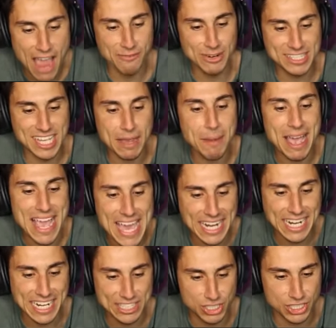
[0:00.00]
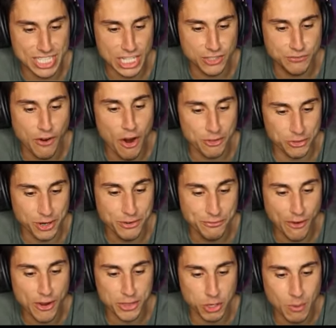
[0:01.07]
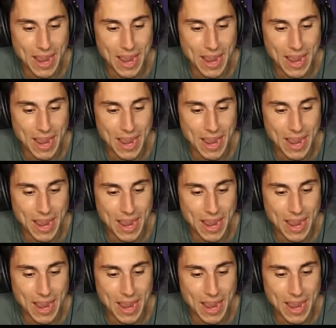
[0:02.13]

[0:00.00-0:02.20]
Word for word: Every time I hit it, it just gets farther and farther